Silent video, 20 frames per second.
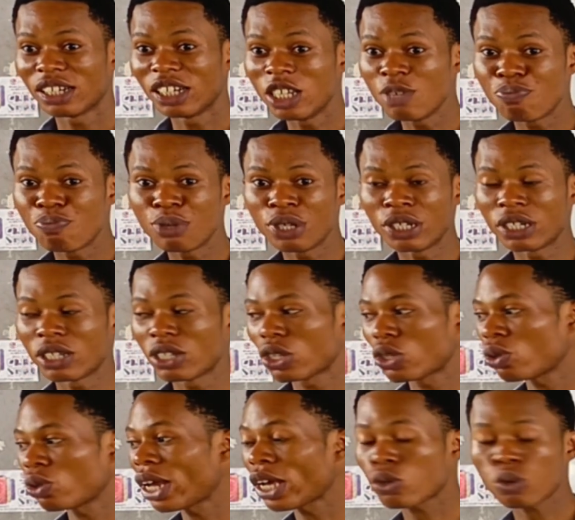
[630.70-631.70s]
Lipid.
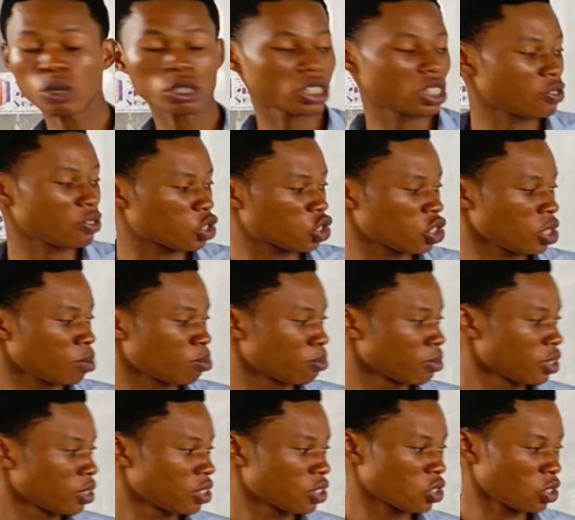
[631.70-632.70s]
So that's what gives shape.
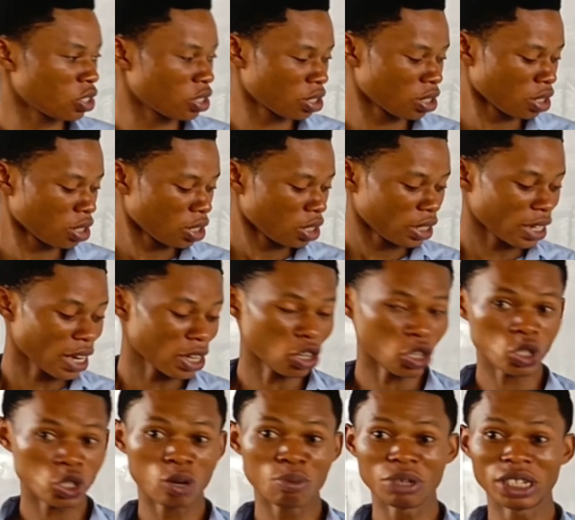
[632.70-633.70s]
To, that
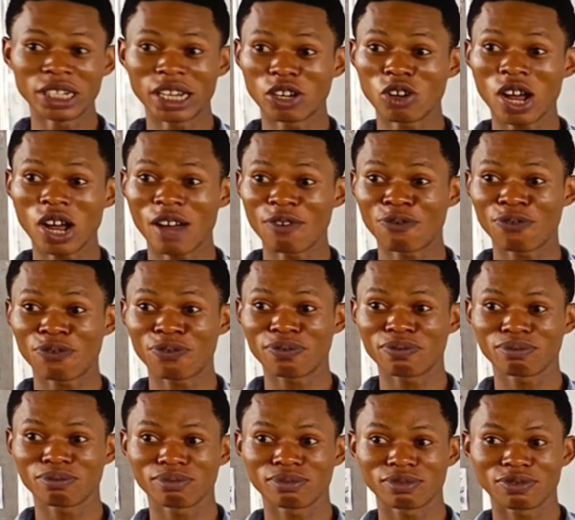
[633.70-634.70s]
does not mean I don't have
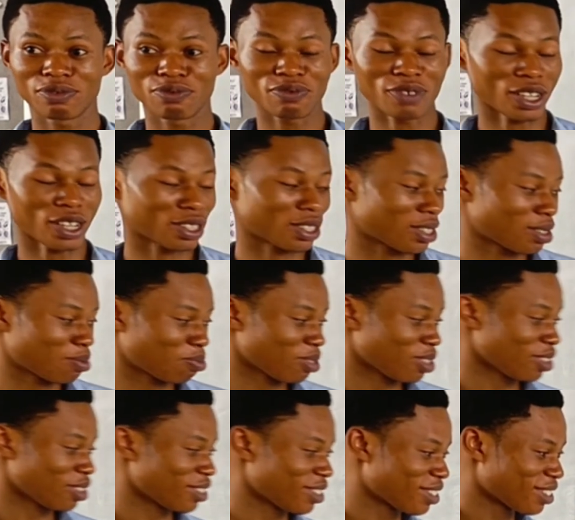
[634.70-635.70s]
fat,
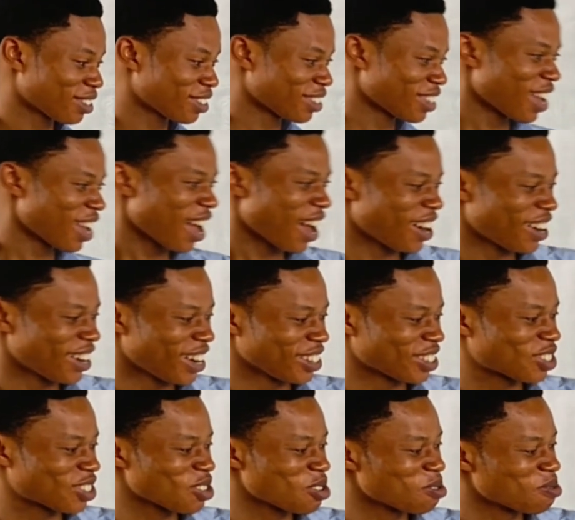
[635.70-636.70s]
please.
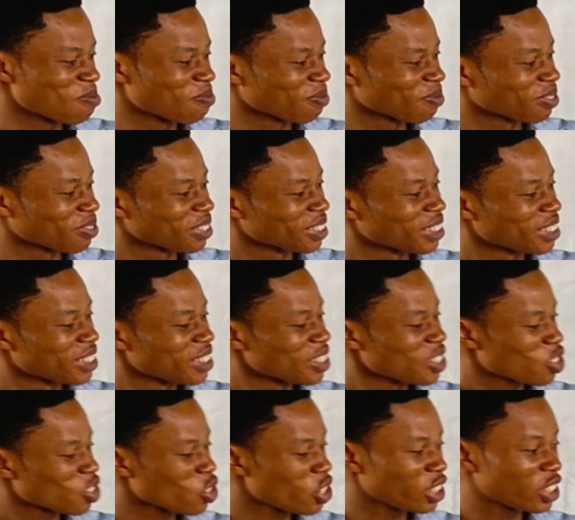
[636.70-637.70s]
Alright, so
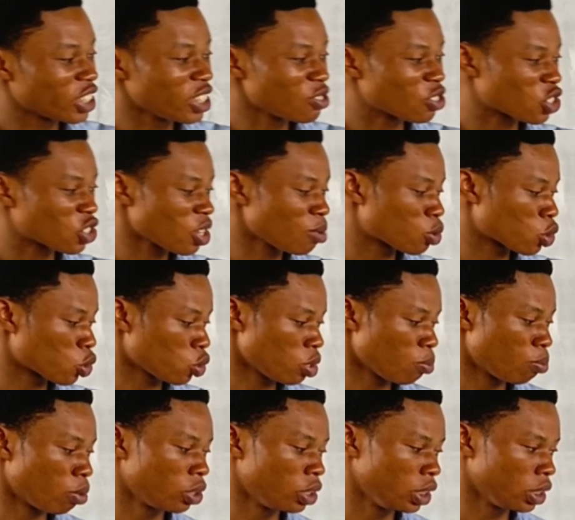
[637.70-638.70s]
so it gives shape to
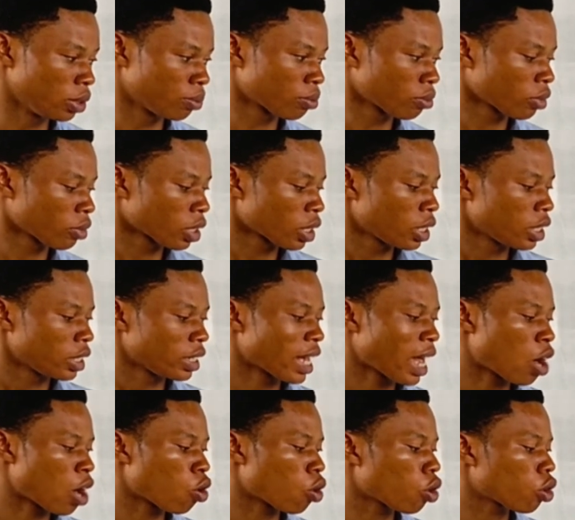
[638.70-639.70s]
the body.
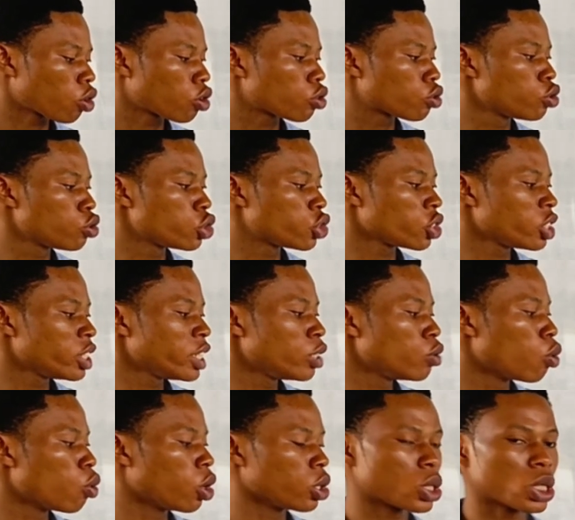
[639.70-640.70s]
Now,
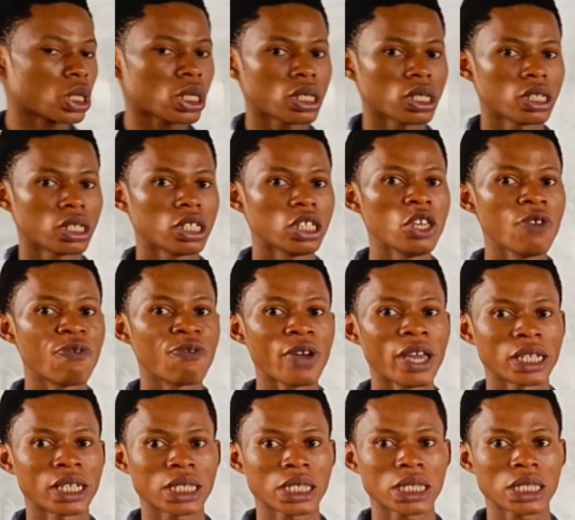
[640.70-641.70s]
cushioning what?
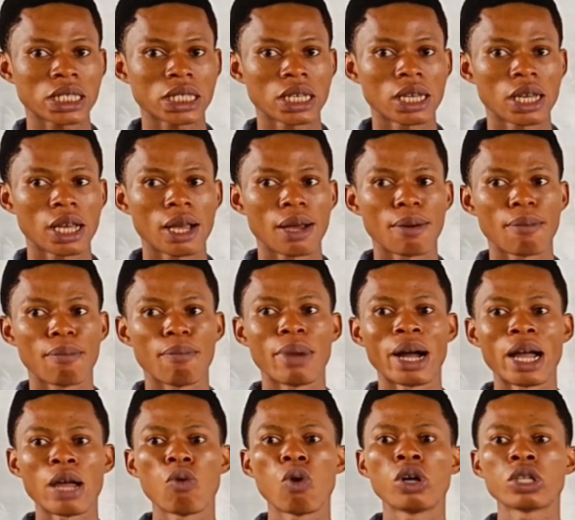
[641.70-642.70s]
Effects.
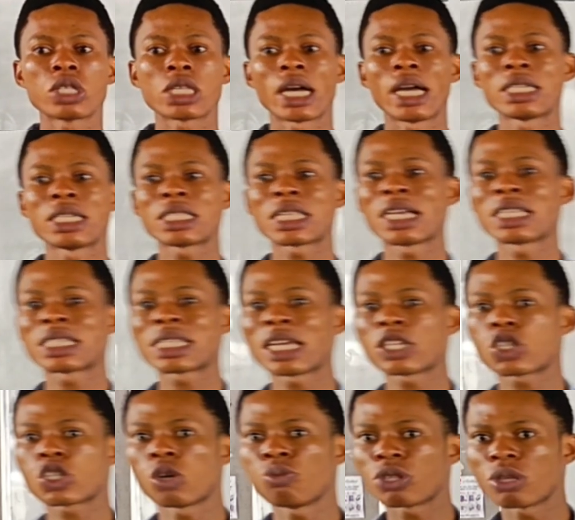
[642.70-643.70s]
By what? I, I
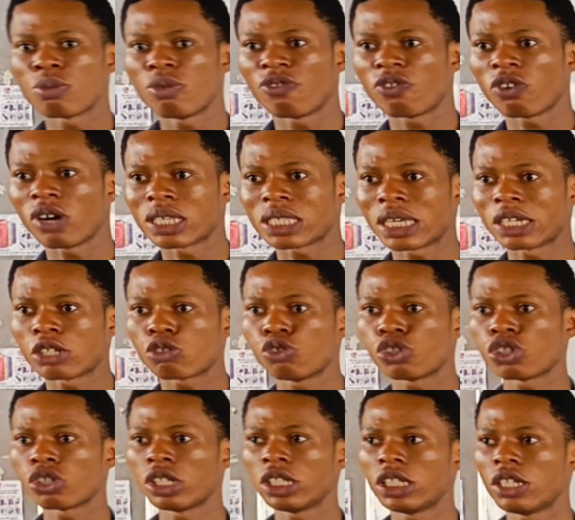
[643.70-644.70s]
said something before I said
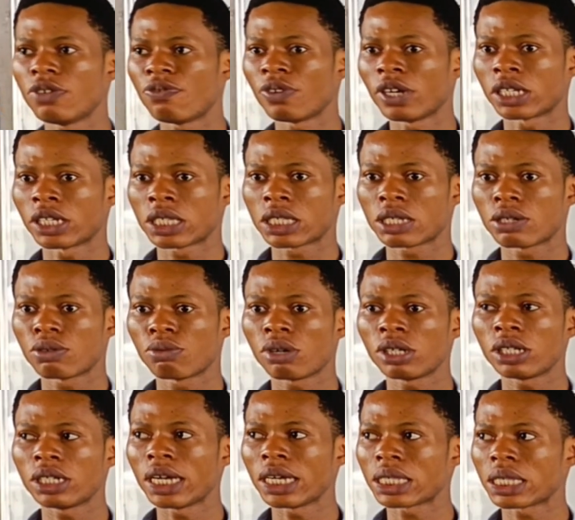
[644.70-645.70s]
cushioning effect.
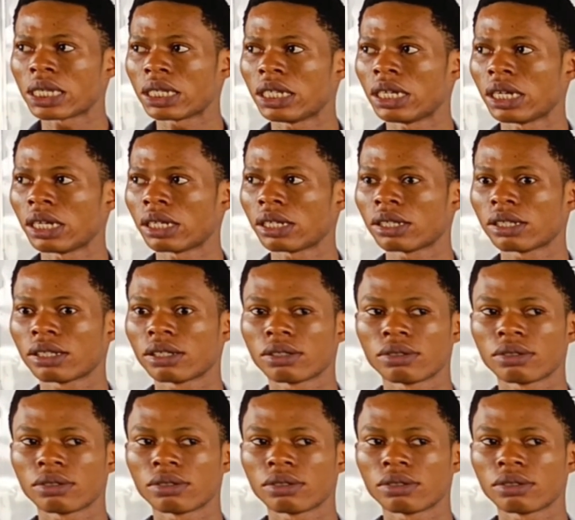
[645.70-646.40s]
What did I say there?